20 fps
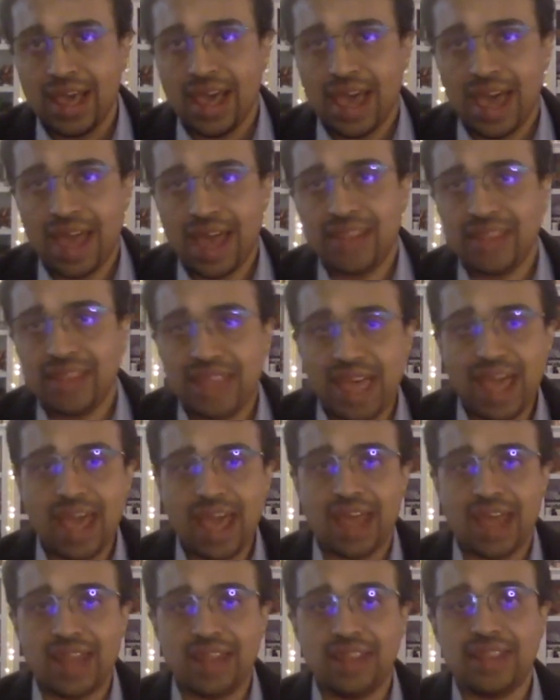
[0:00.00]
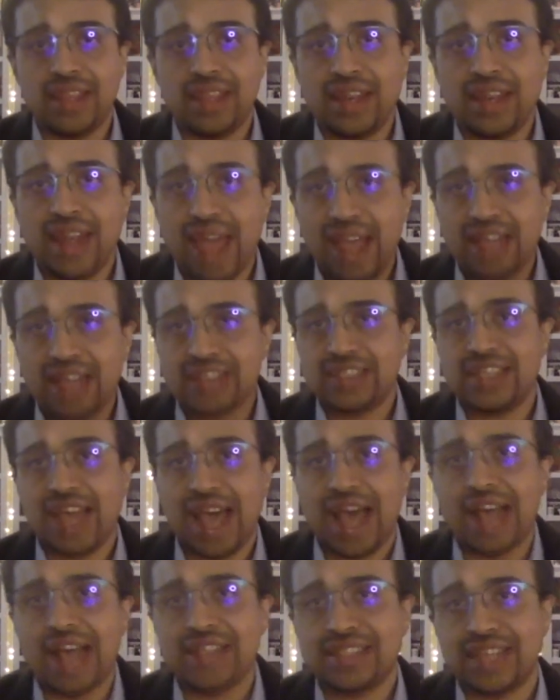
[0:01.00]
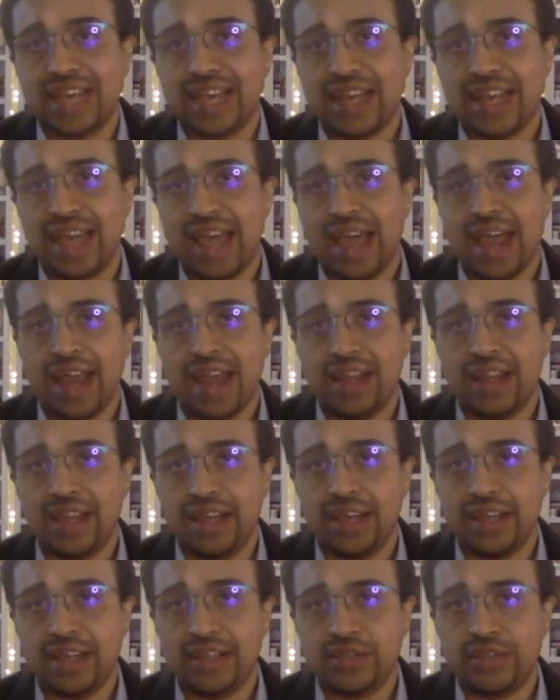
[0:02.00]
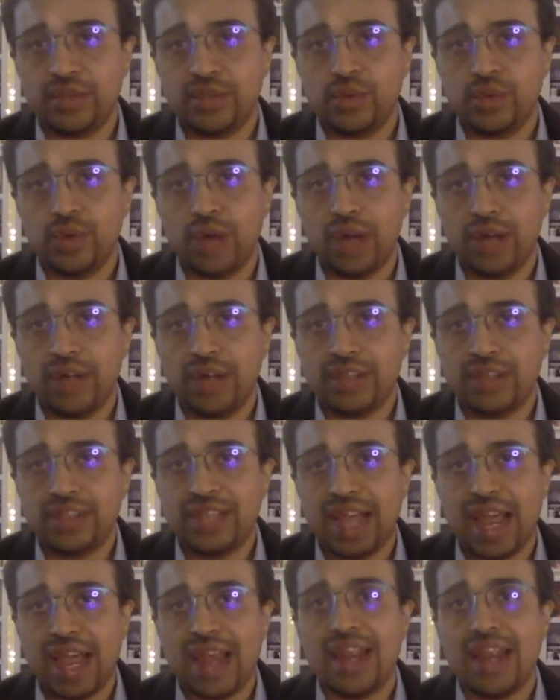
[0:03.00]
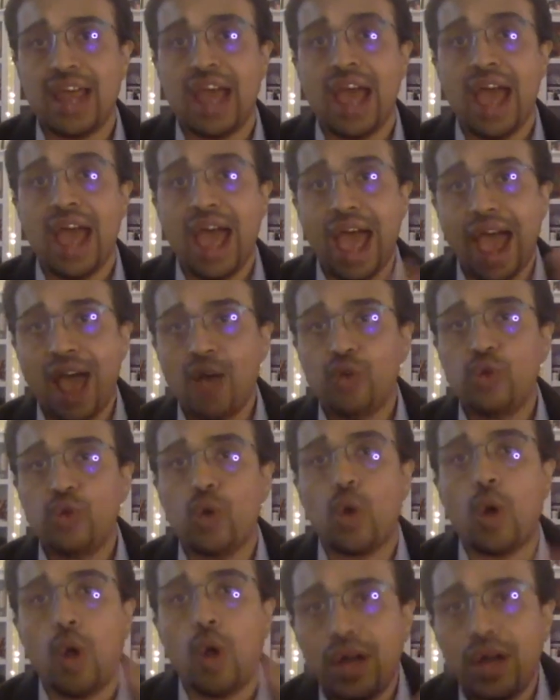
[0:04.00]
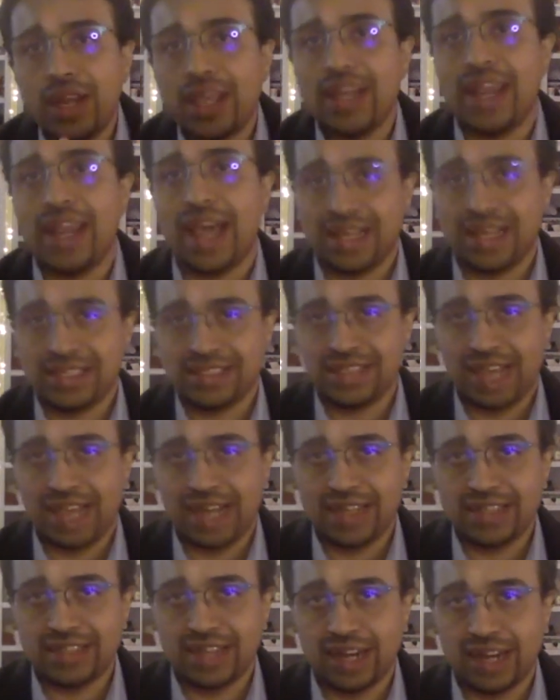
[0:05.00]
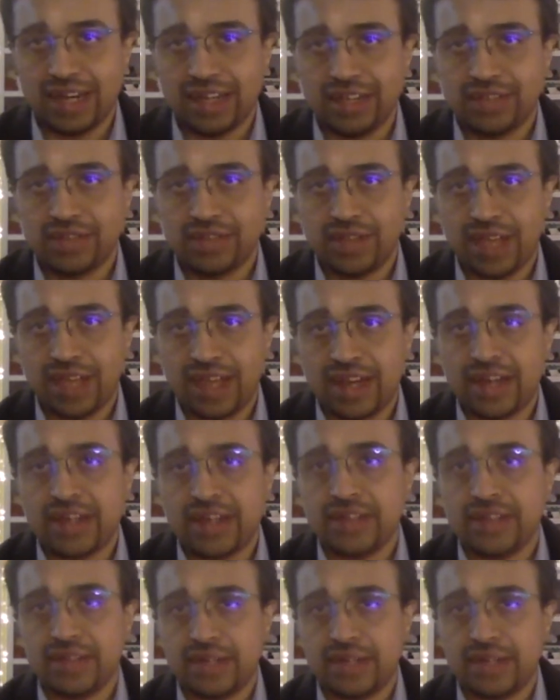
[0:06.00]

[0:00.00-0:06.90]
And then the next task at hand is to understand how to organize that study so that it,